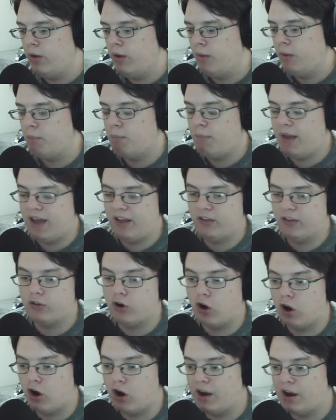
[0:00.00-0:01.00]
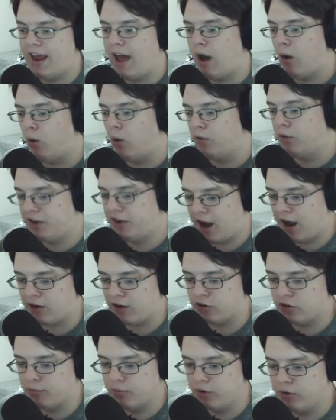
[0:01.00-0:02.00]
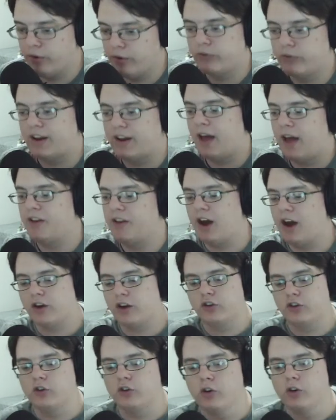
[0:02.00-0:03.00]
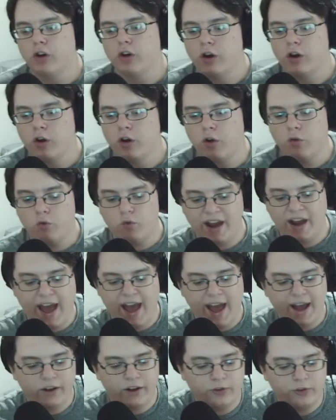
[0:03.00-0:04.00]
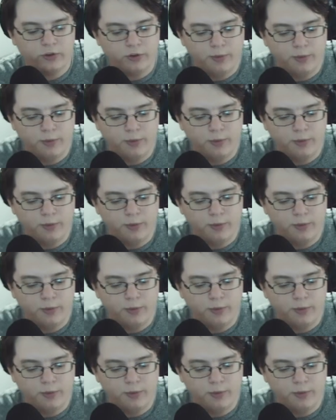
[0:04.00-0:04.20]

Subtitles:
based on how the doctor moves and how the doctor reacts.